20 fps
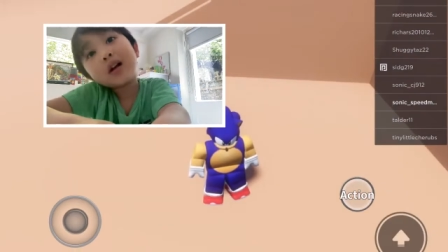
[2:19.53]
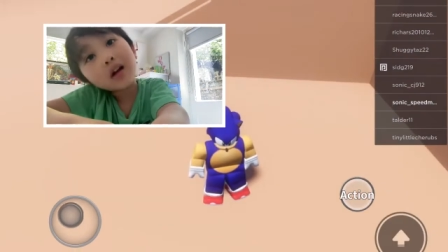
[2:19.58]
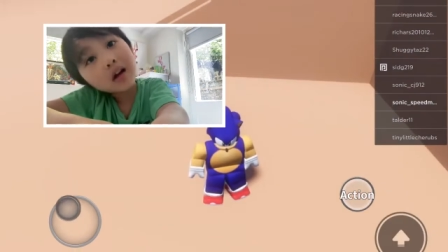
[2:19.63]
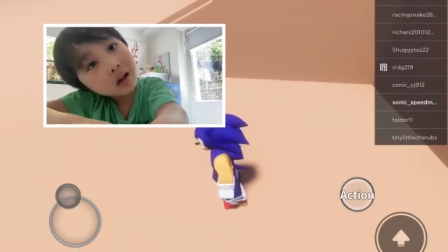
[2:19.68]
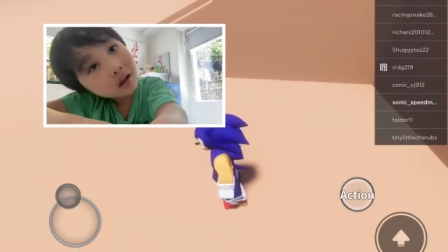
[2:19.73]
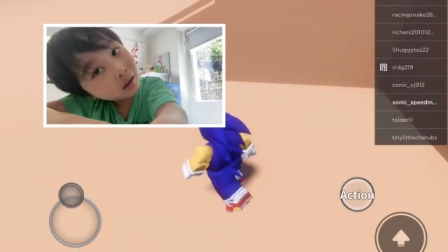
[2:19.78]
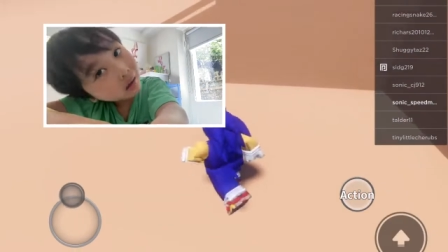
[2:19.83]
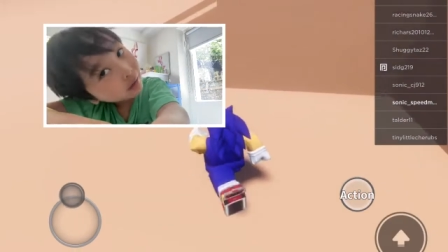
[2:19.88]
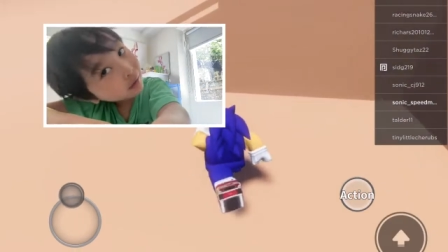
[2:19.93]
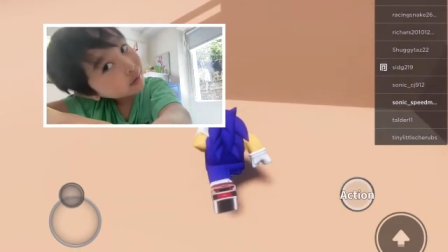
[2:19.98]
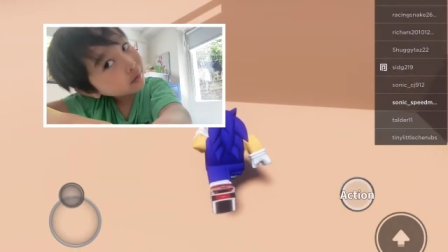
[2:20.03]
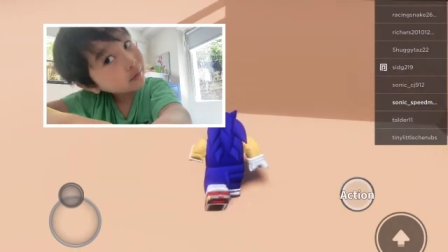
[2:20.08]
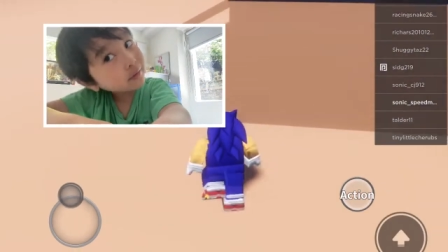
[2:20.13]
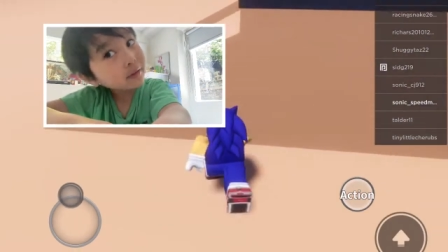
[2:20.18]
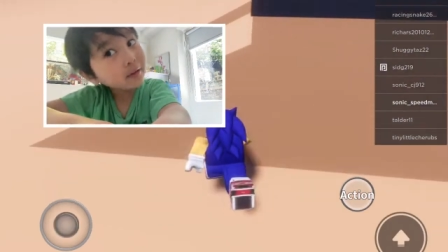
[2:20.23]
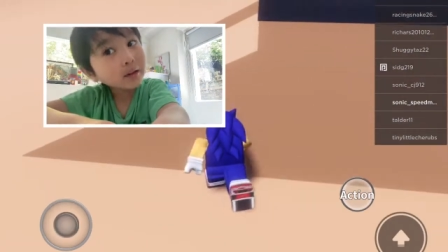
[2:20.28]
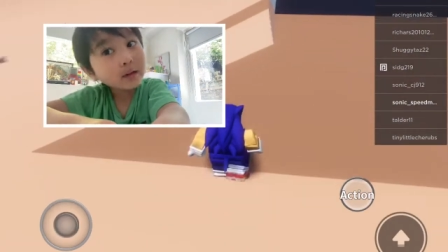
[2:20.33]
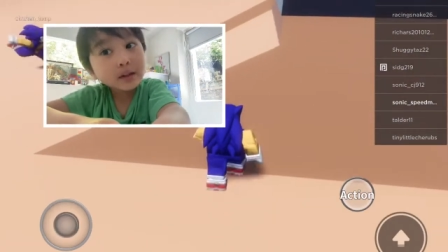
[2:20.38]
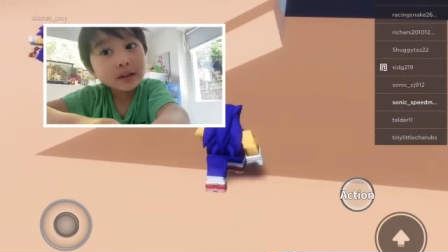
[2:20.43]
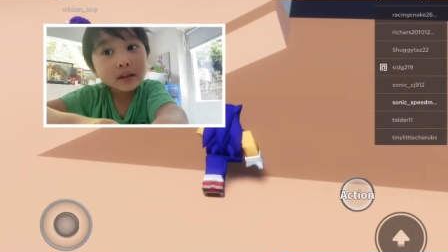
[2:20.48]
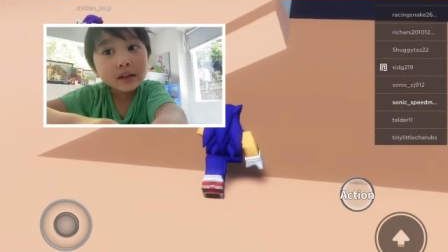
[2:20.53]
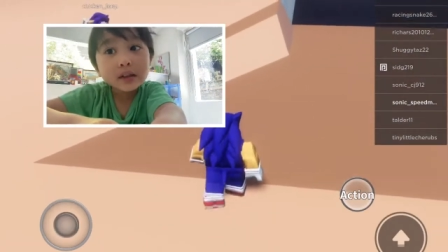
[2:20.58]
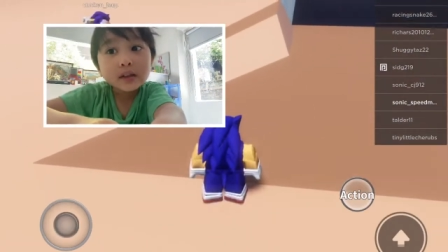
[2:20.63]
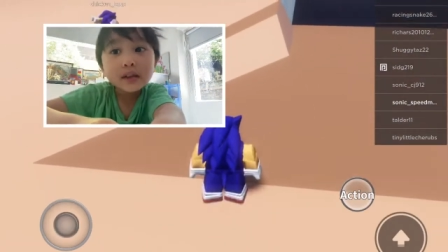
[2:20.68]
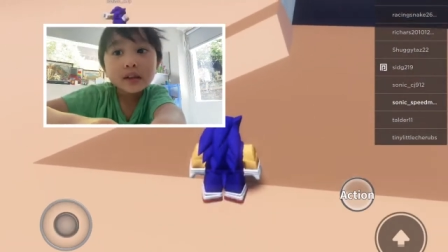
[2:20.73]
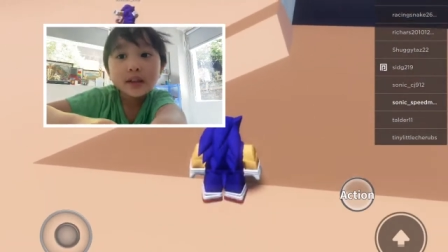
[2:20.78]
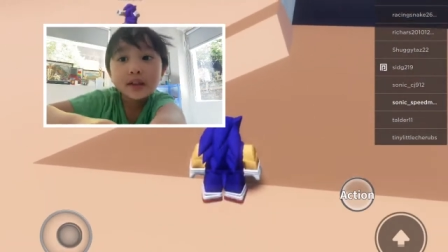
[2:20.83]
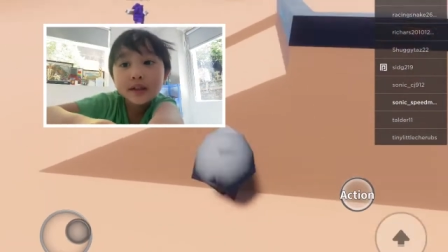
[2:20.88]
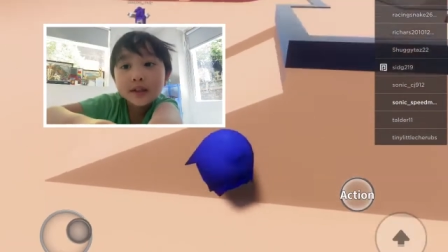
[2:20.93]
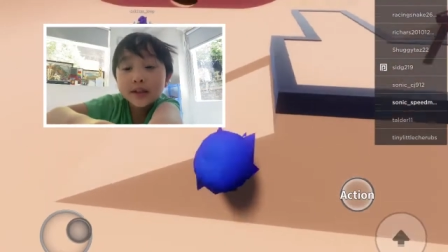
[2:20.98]
and
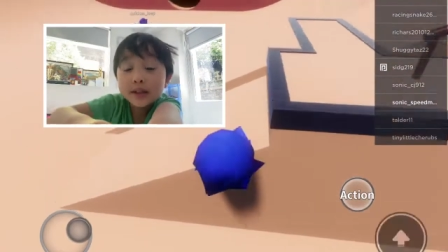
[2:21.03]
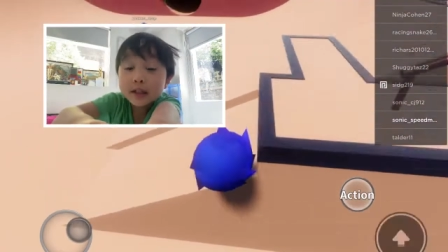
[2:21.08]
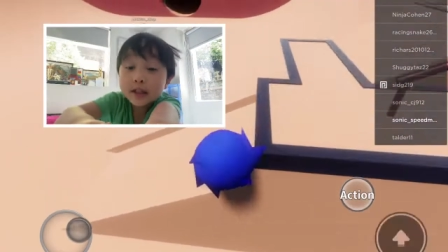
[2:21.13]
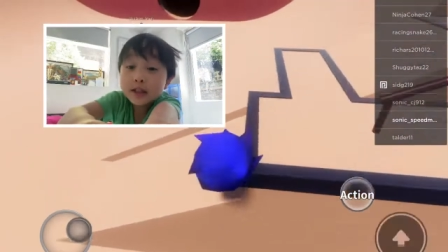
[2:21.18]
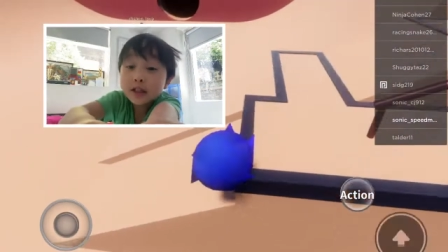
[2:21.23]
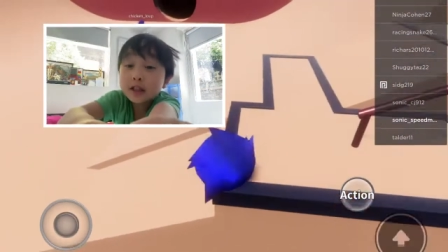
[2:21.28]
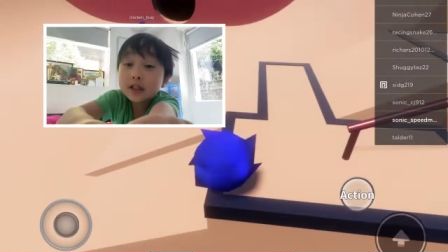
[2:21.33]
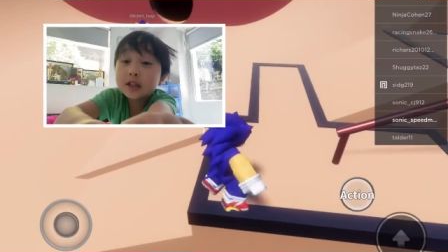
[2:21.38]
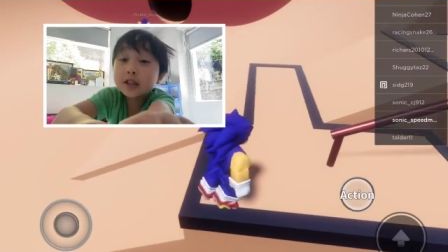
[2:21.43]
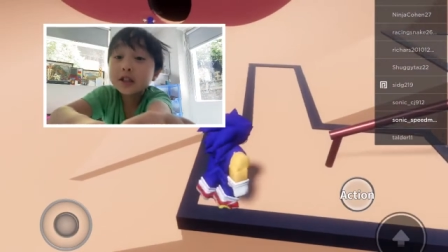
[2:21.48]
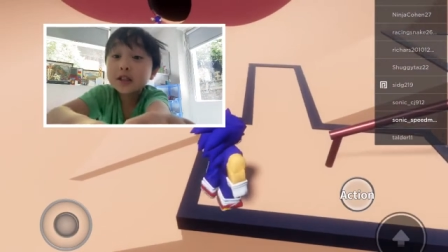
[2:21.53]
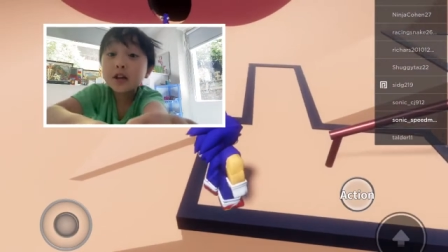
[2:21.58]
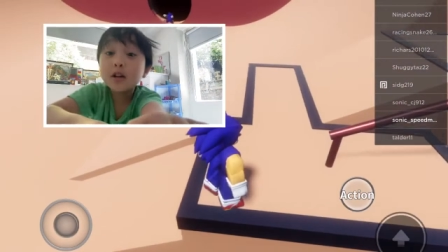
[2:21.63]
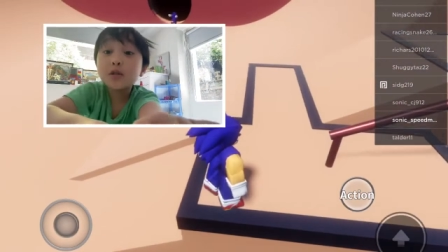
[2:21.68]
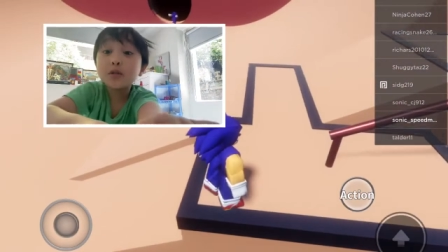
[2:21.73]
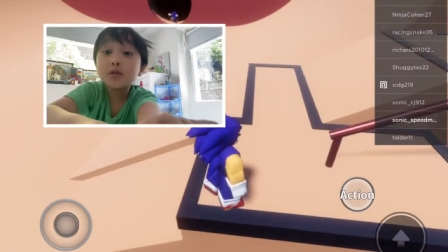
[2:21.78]
it's so